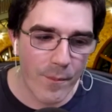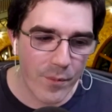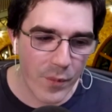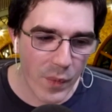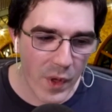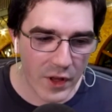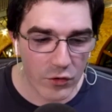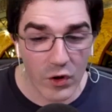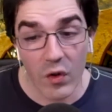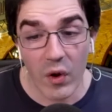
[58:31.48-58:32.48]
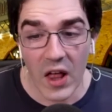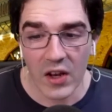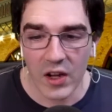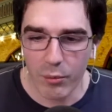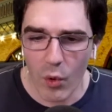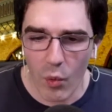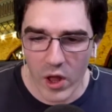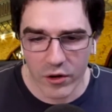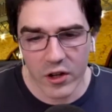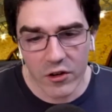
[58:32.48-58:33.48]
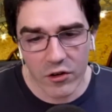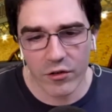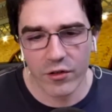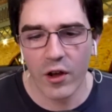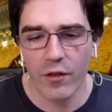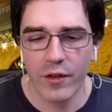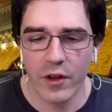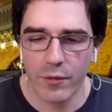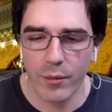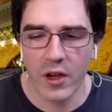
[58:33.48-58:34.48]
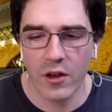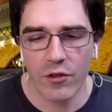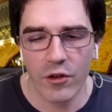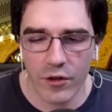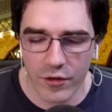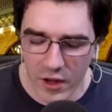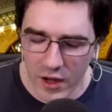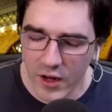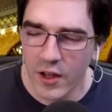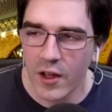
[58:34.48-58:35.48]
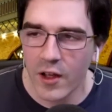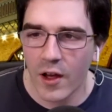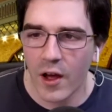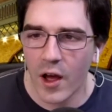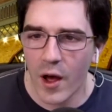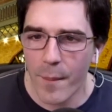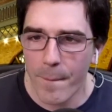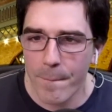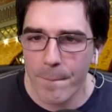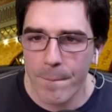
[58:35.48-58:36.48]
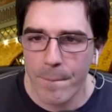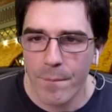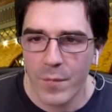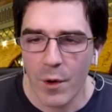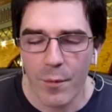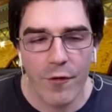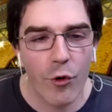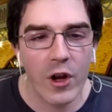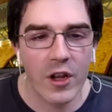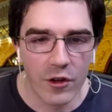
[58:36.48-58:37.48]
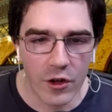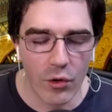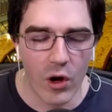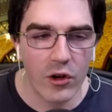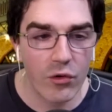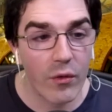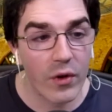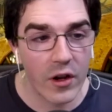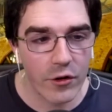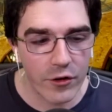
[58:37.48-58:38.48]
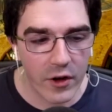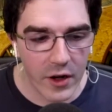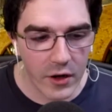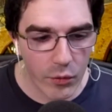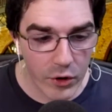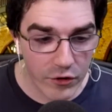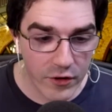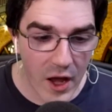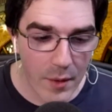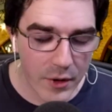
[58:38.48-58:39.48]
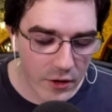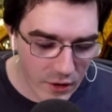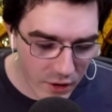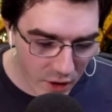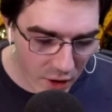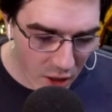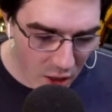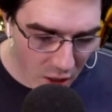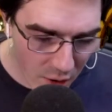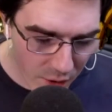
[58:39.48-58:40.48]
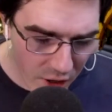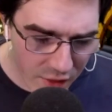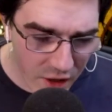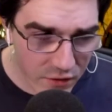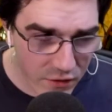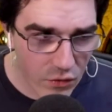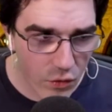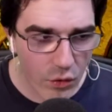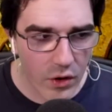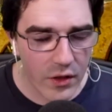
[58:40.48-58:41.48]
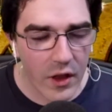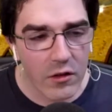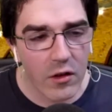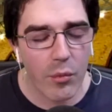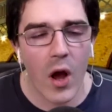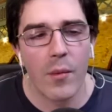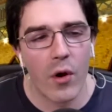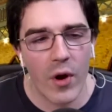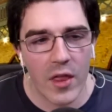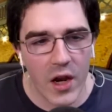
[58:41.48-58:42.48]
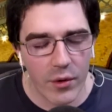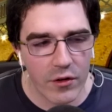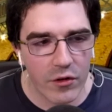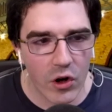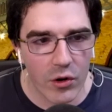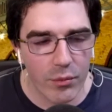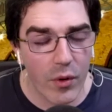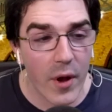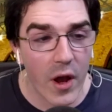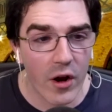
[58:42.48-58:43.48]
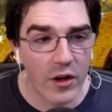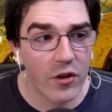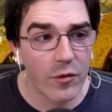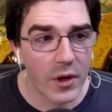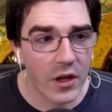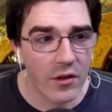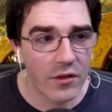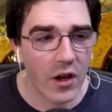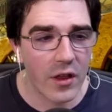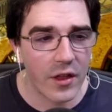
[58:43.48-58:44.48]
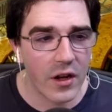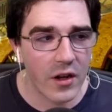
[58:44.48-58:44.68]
and that's sort of the reality. But while you're teaching yourself, is making sure you're saying, um, you know, before I continue on, do I really understand what just happened? Um, and that's that's the primary way that I would start preparing, just because I think